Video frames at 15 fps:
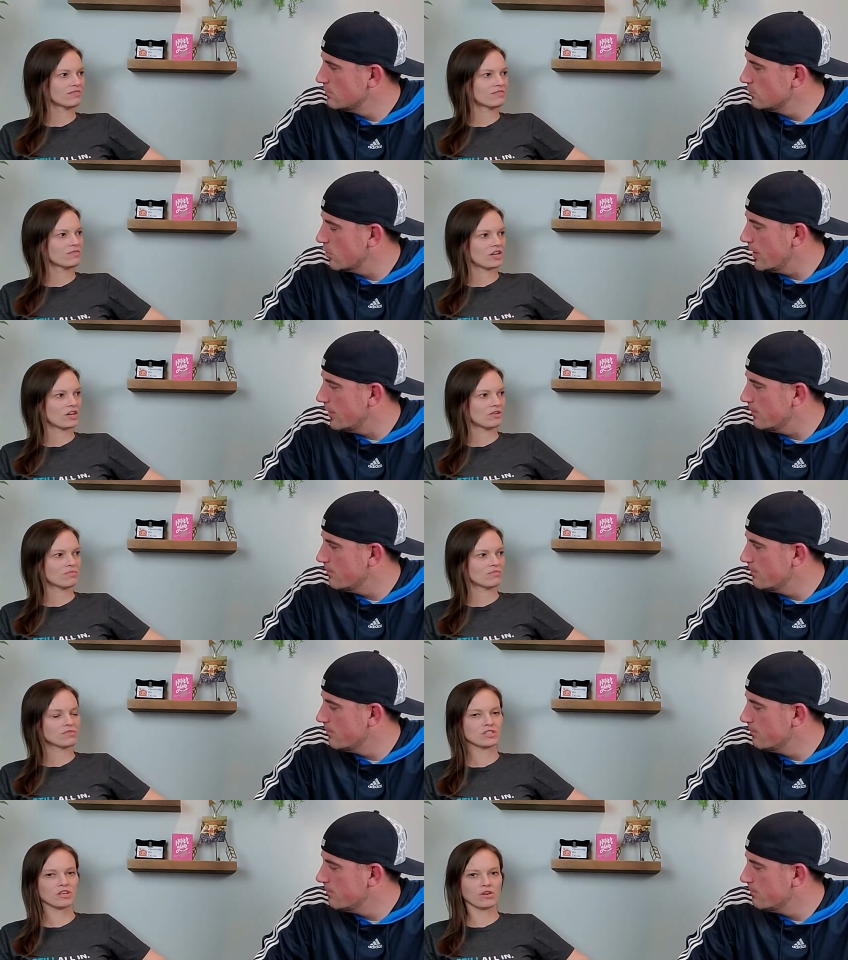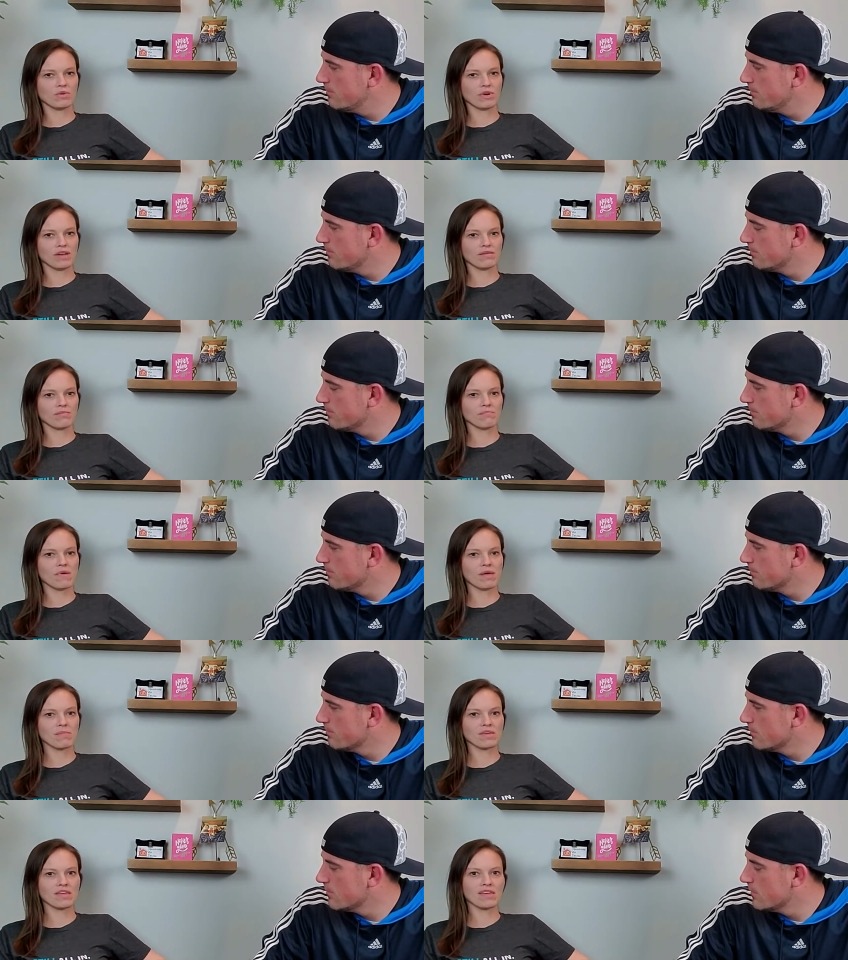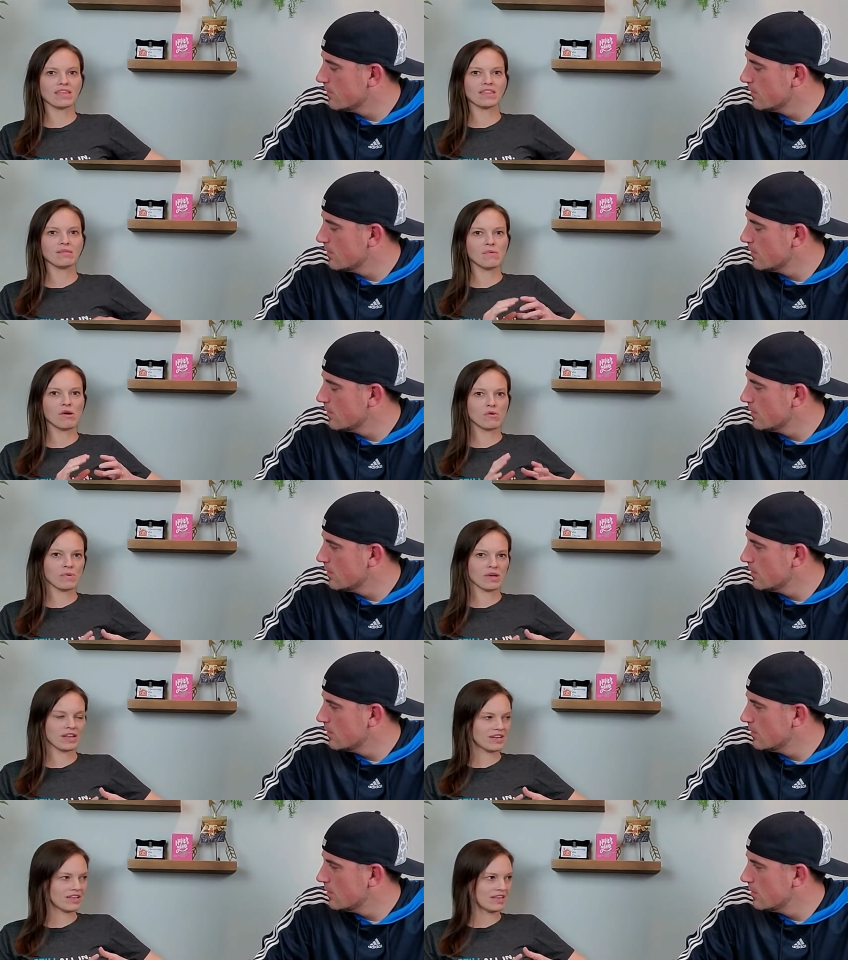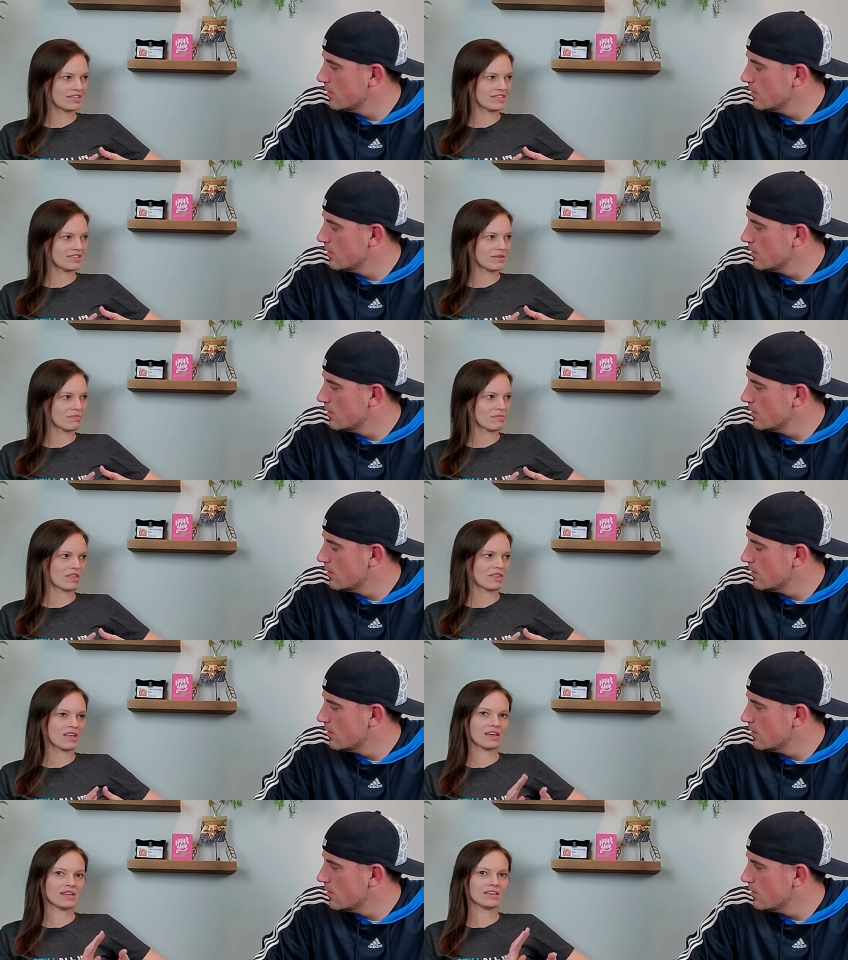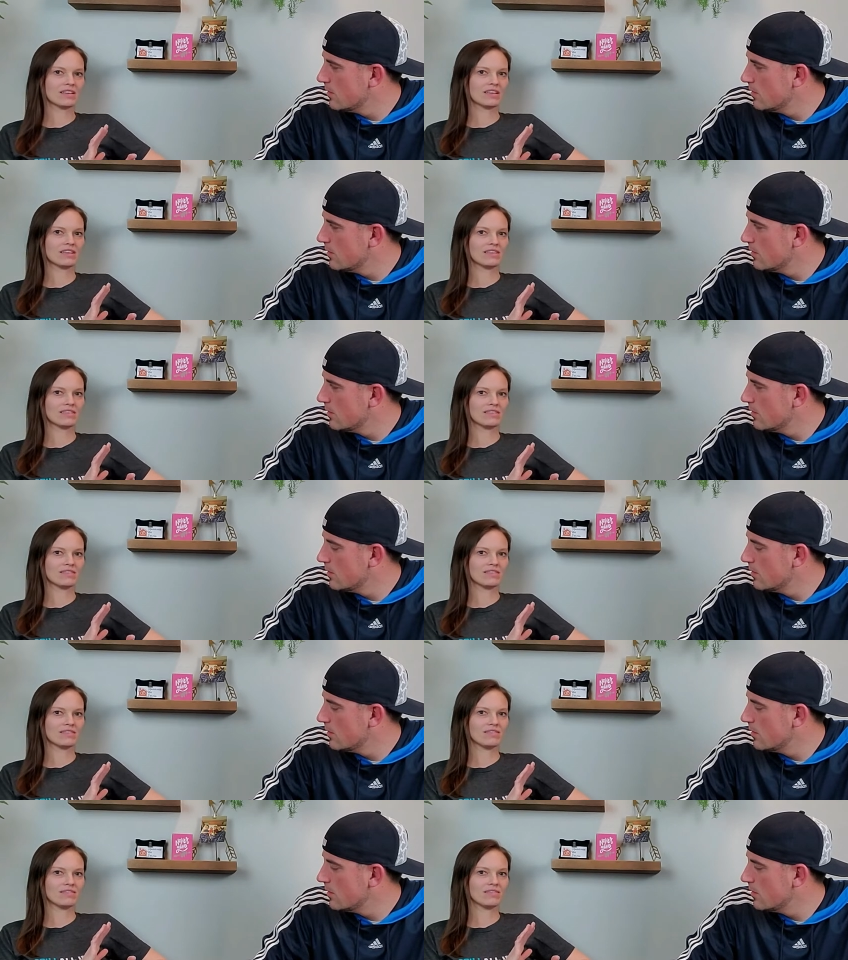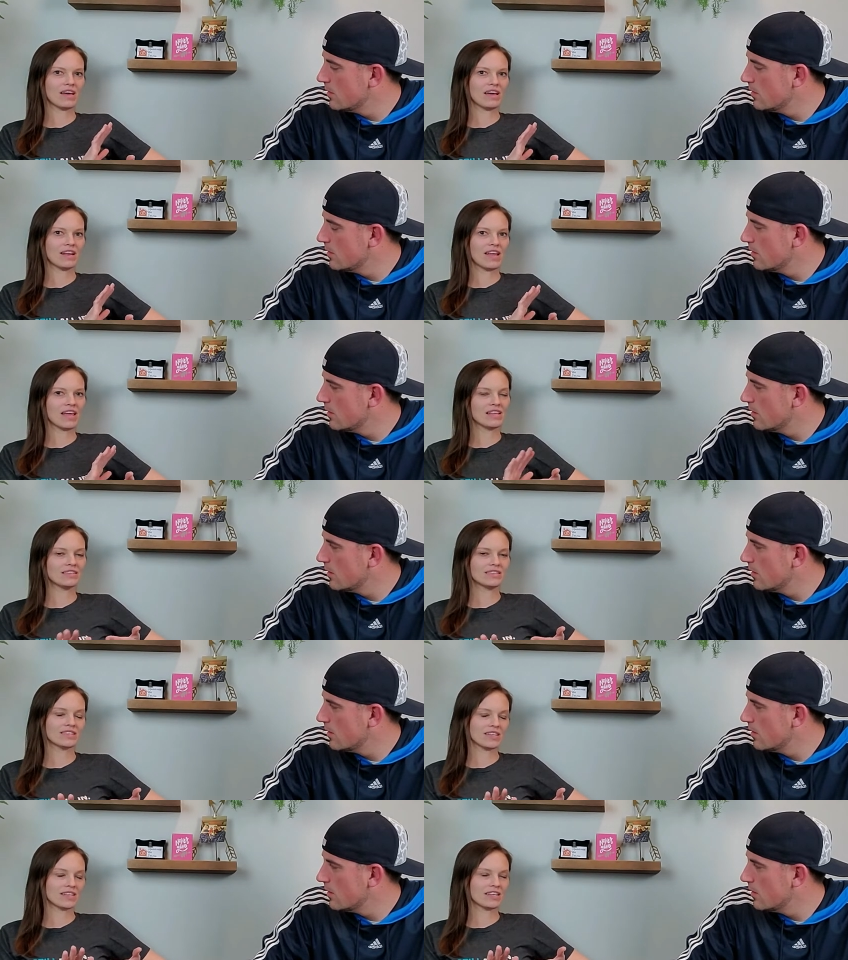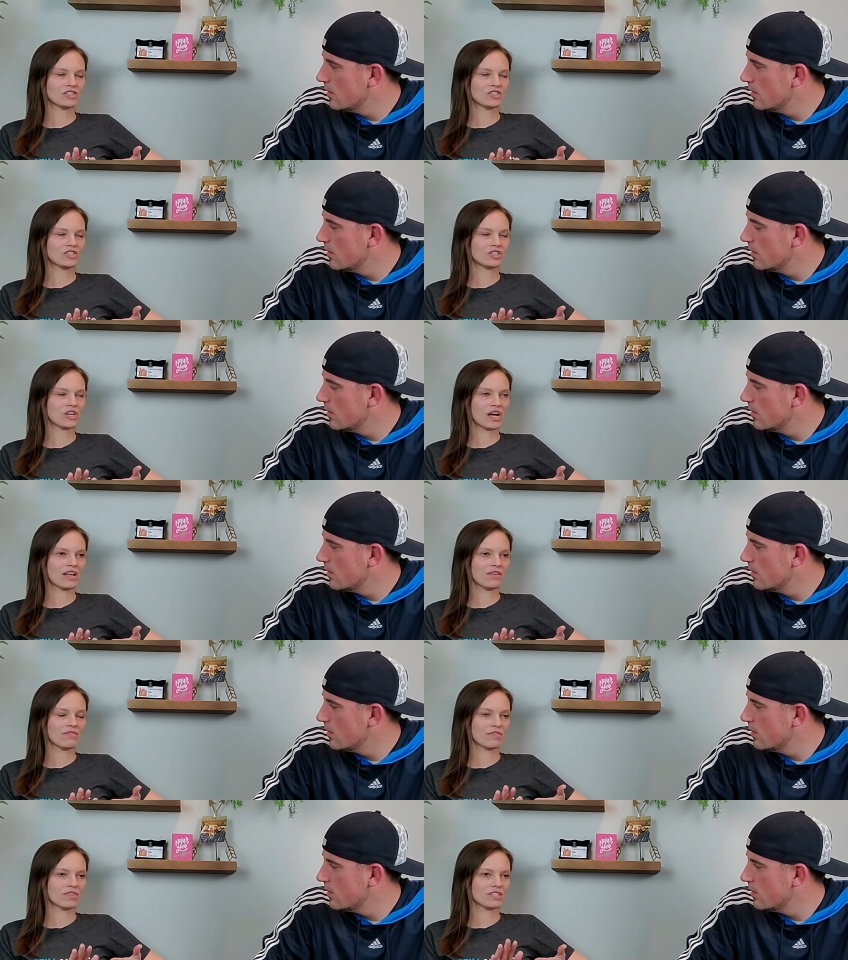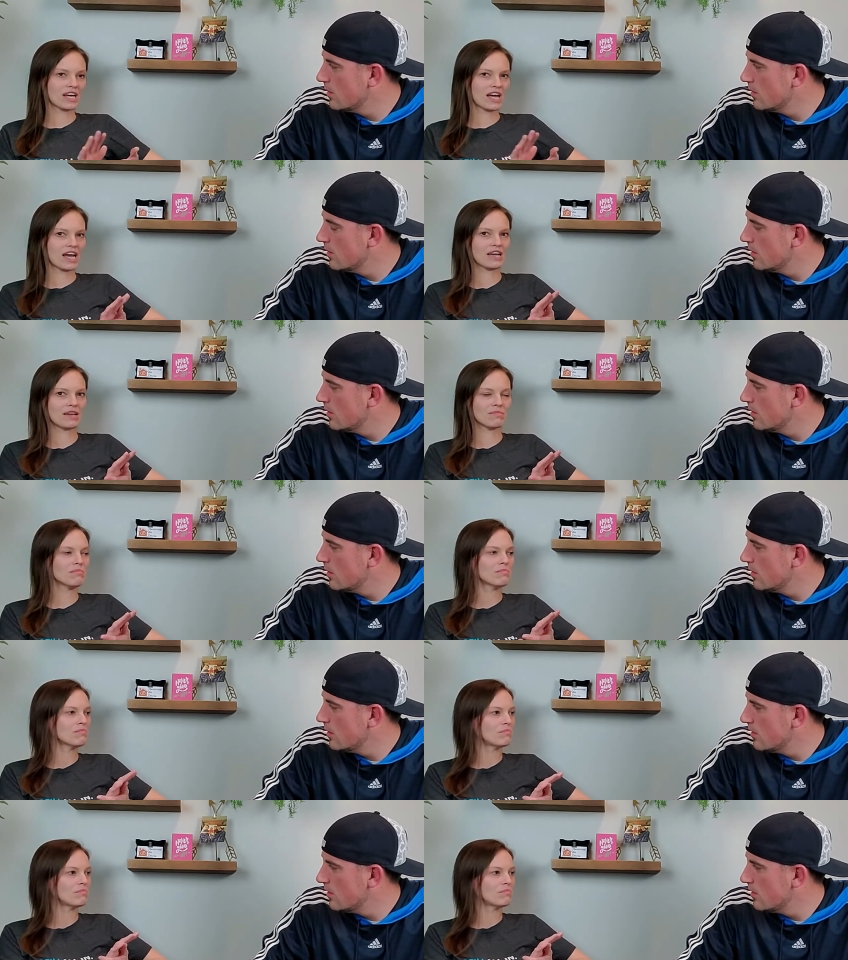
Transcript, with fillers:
Speaker 1: Right. You know? So maybe in the moment it's something that that ends and gets shut for the time,